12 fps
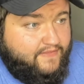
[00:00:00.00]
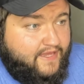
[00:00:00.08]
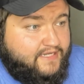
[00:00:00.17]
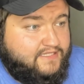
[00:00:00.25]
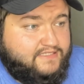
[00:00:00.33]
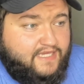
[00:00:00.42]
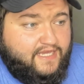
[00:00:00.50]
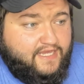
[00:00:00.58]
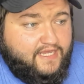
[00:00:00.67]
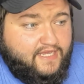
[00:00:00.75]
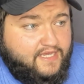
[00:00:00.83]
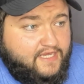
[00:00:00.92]
that is
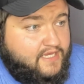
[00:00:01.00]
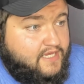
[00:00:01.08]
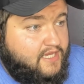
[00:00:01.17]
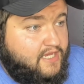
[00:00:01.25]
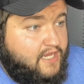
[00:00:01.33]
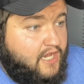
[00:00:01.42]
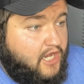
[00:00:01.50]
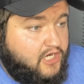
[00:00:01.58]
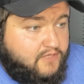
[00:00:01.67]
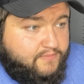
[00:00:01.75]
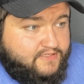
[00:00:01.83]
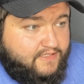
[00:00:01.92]

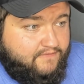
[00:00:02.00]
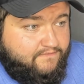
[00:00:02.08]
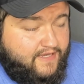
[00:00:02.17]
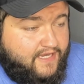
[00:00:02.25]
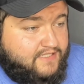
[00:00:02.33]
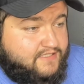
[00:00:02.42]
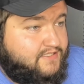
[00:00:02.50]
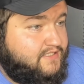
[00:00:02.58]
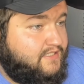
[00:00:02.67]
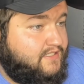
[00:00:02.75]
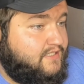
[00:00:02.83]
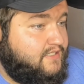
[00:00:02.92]
100% fact.
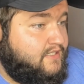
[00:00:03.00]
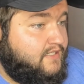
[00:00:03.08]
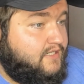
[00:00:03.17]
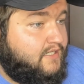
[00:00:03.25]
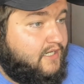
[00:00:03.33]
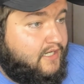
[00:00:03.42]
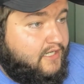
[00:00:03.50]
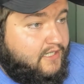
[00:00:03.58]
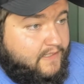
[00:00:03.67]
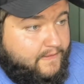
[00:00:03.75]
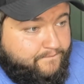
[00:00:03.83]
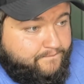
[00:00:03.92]
A